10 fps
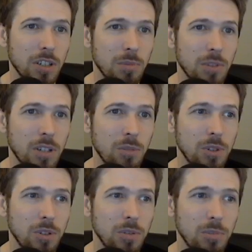I mean, that would
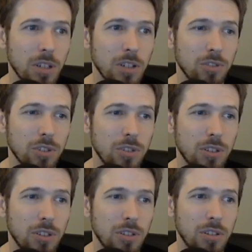be a good mana
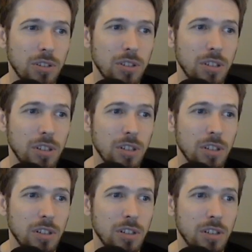generator.
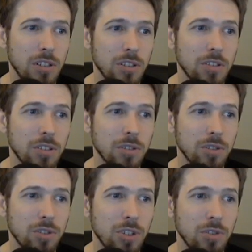Instead of
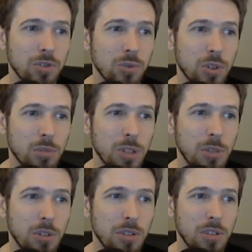Shade of Zorn
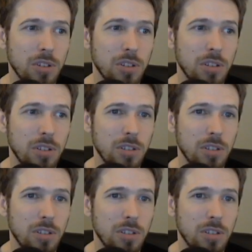maybe in there.